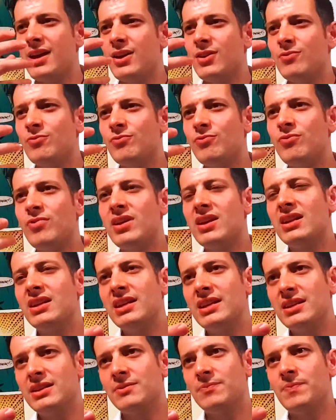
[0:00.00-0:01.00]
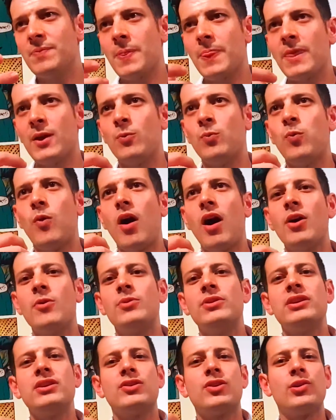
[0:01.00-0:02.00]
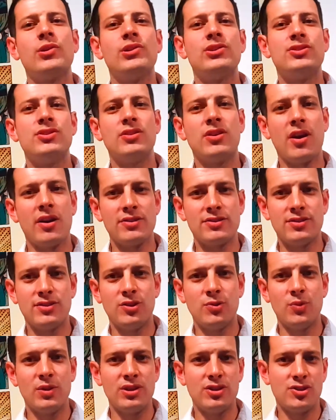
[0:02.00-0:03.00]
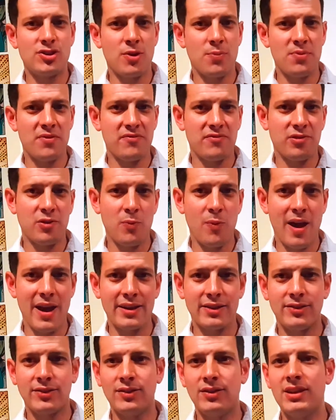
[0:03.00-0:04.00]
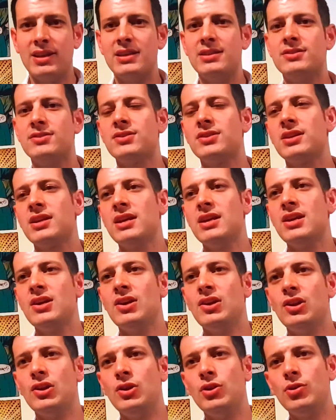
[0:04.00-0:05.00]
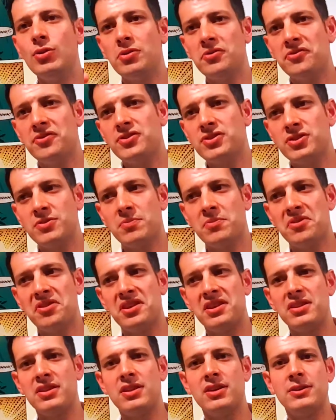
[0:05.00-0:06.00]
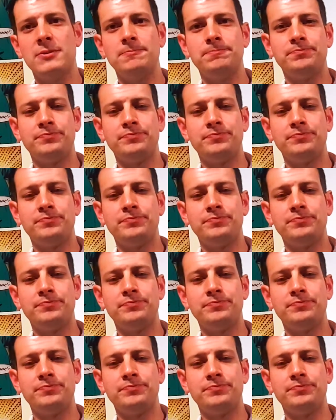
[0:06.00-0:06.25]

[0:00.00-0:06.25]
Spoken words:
Really, what I would encourage you guys to do when you're shopping for a wax is look for something that